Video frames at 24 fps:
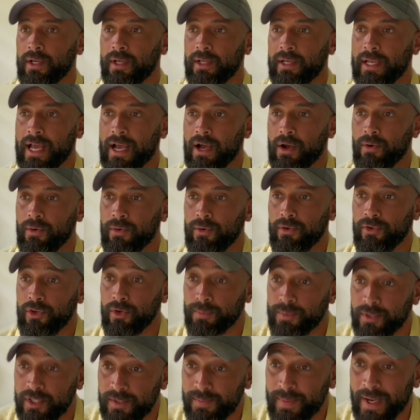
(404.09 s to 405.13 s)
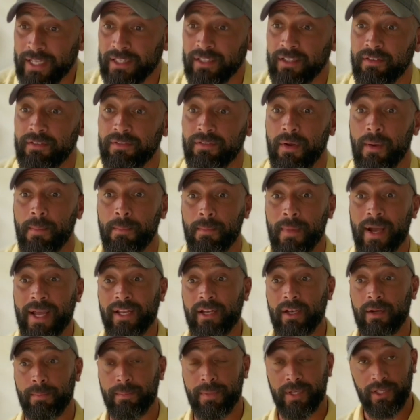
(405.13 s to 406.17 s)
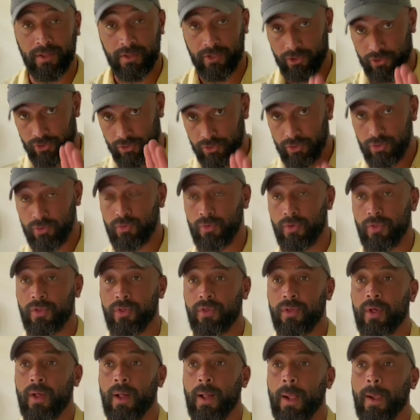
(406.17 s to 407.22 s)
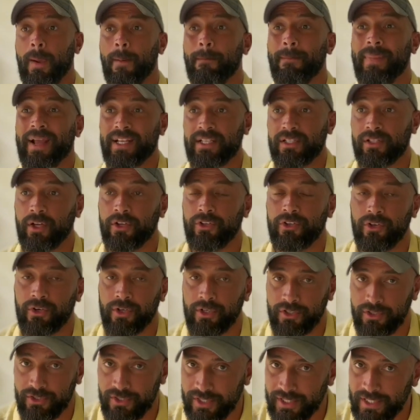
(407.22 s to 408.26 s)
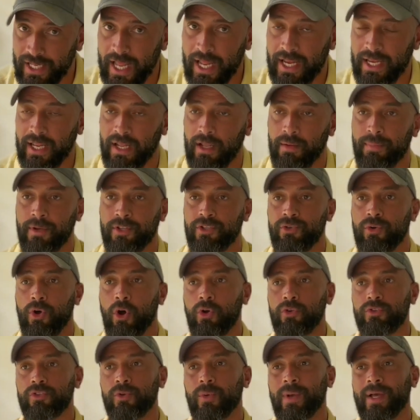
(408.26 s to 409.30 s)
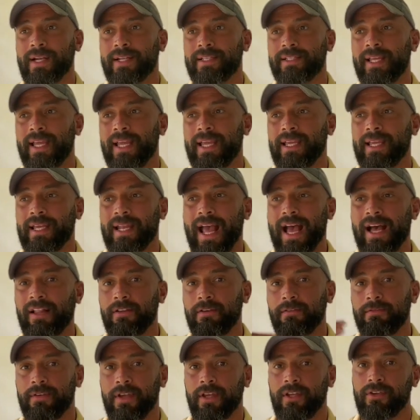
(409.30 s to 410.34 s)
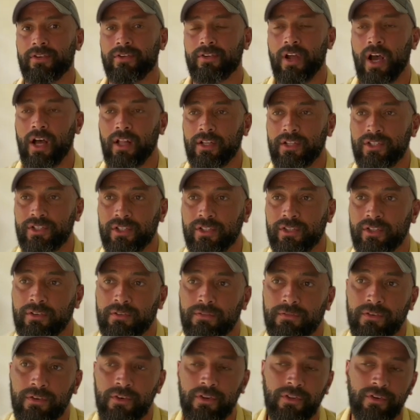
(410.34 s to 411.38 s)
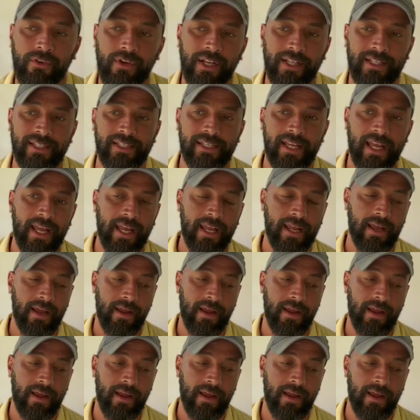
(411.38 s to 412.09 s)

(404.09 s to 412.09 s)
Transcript: Now, your perspective might be the truth based on your understanding, but you also got to take and elevate your knowledge a little further and say,